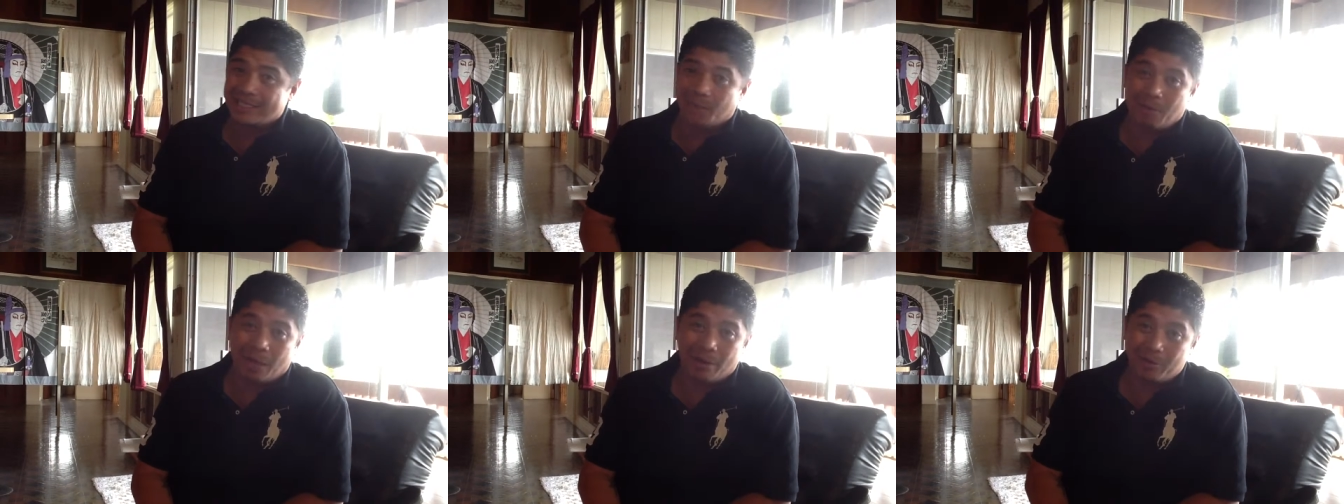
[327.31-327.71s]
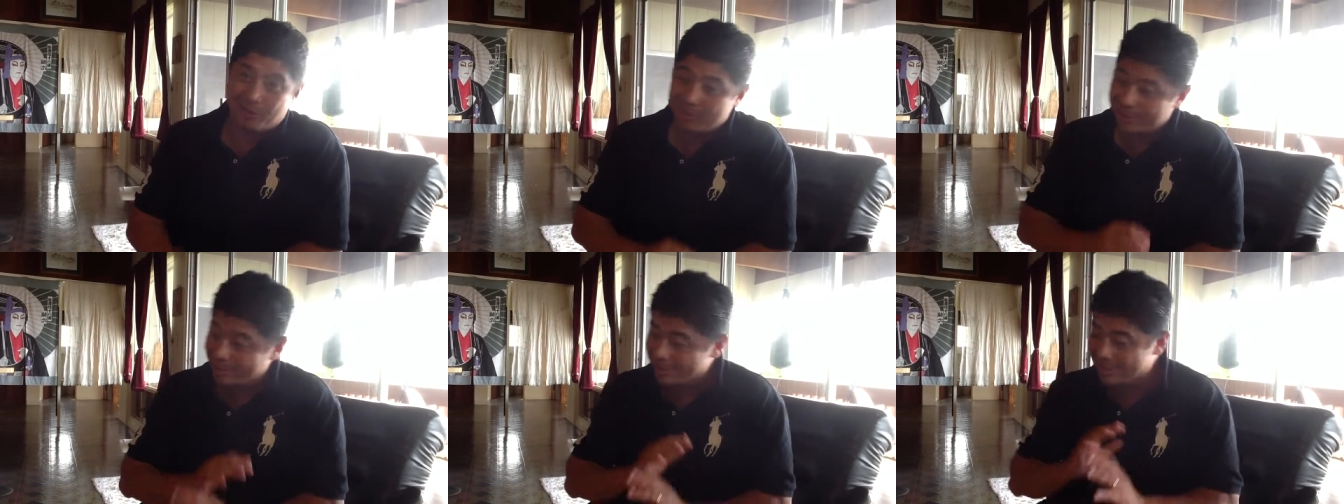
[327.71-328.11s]
I'm
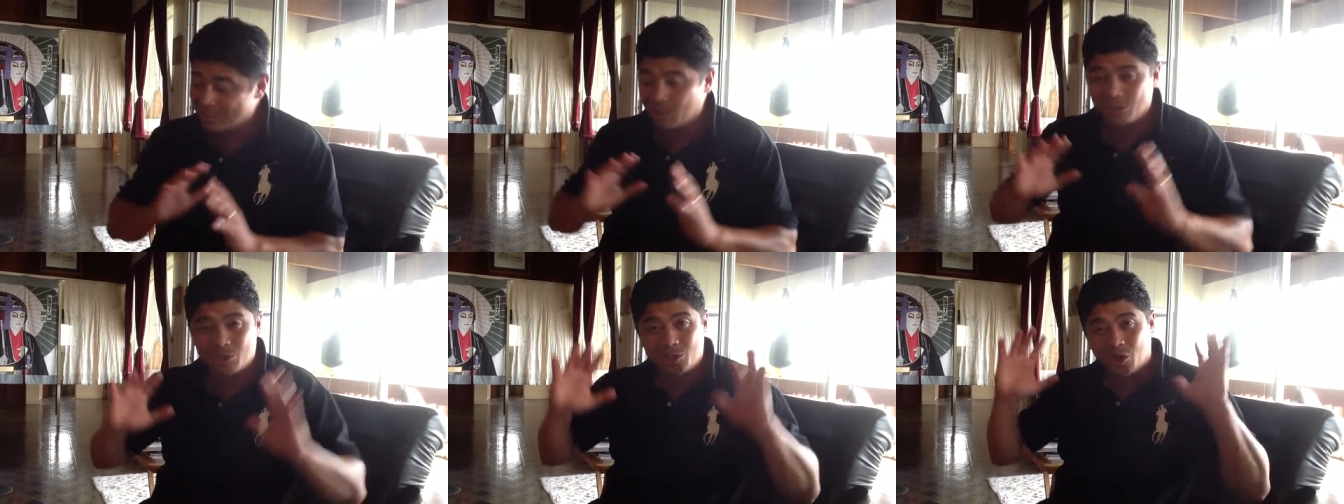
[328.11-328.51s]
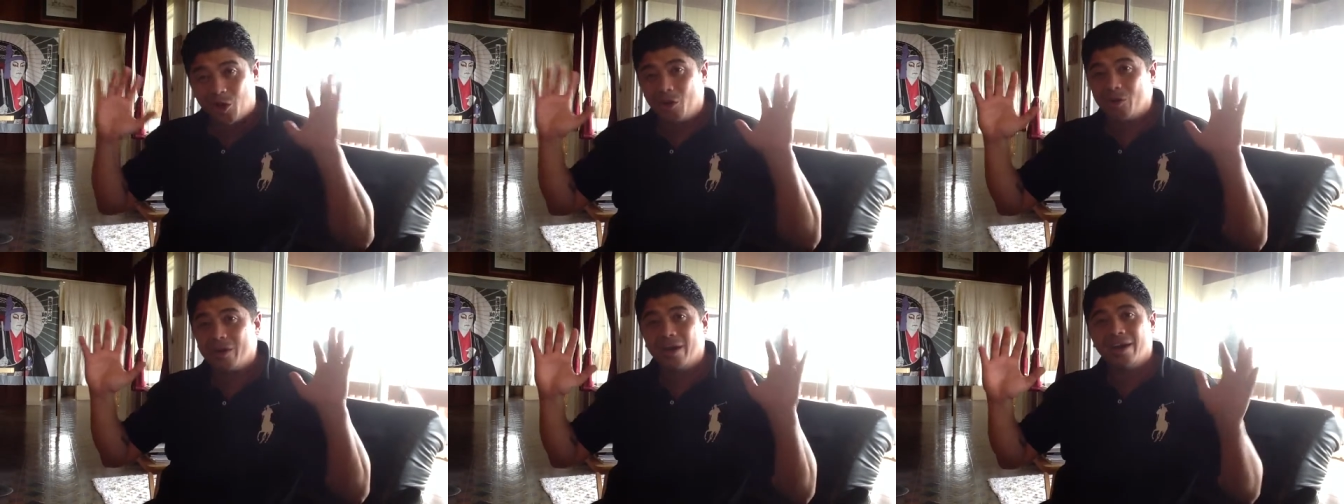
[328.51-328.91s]
not. This is no
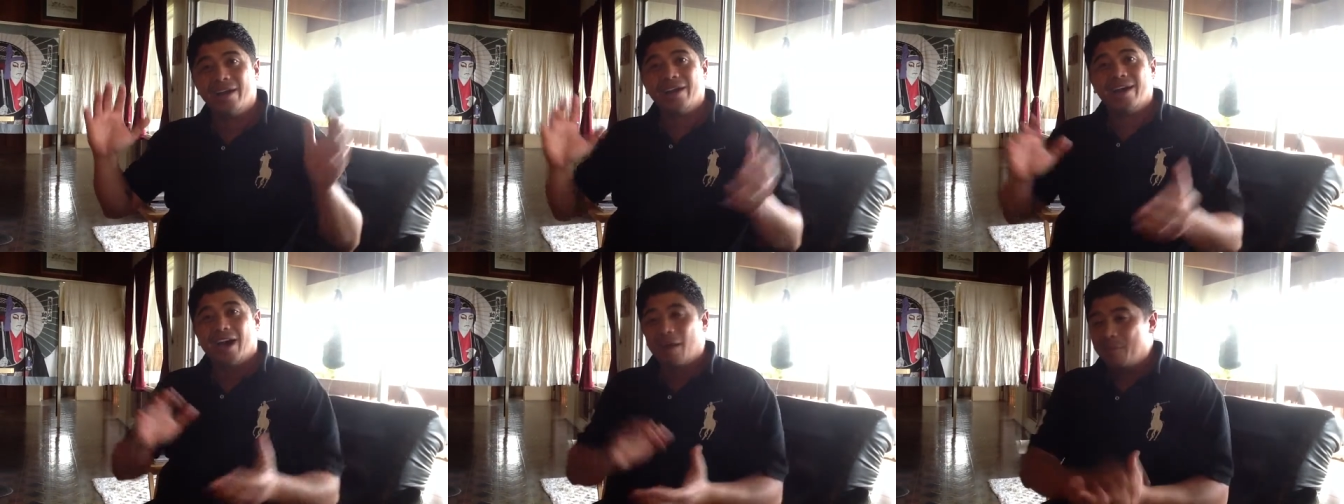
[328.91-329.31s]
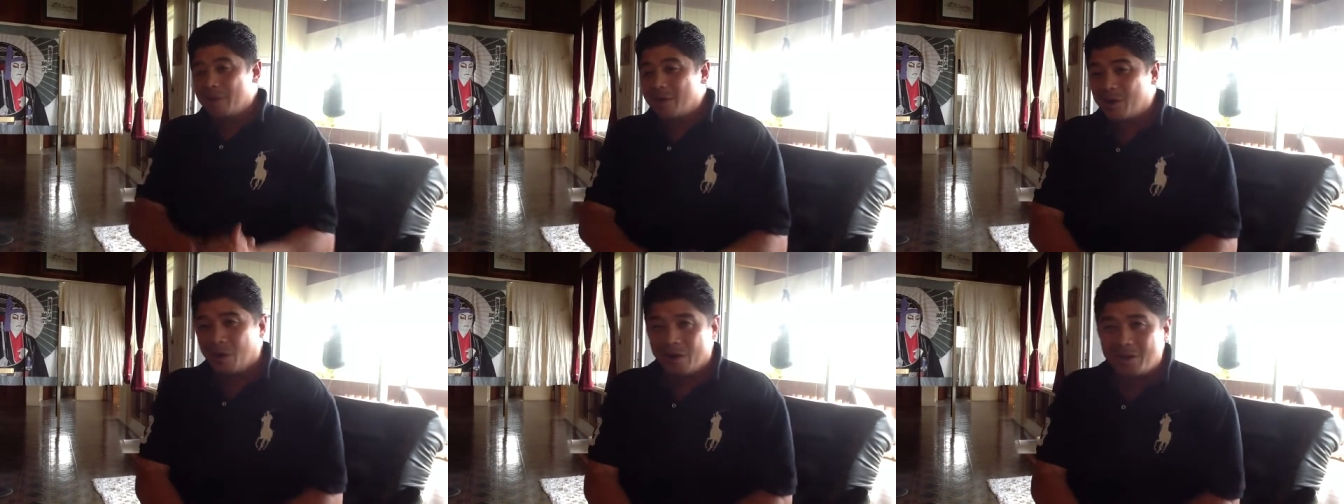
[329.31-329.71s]
joke. I'm
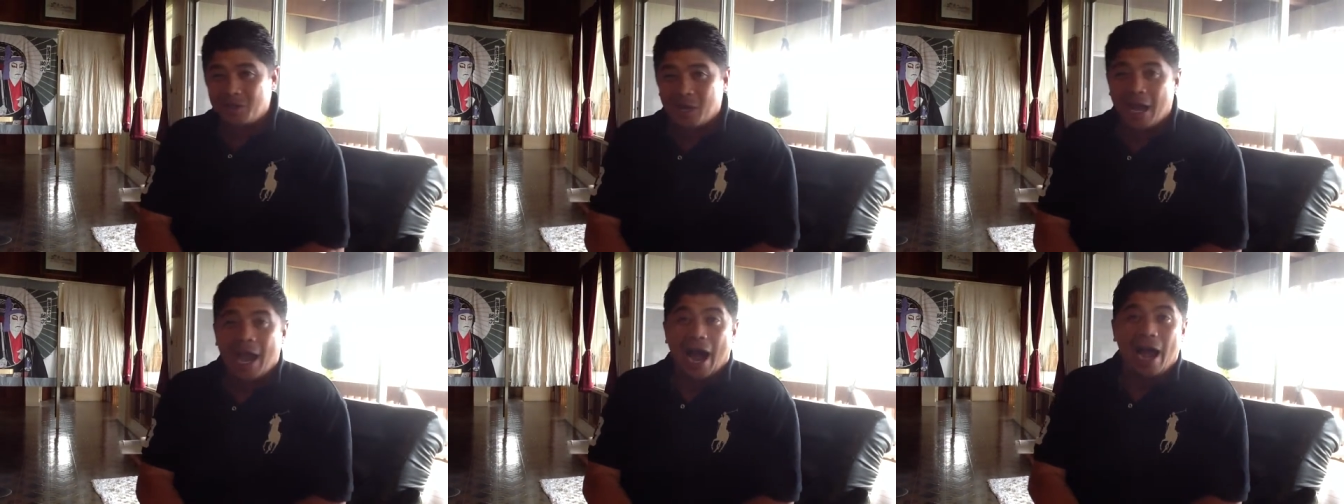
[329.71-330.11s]
encouraging.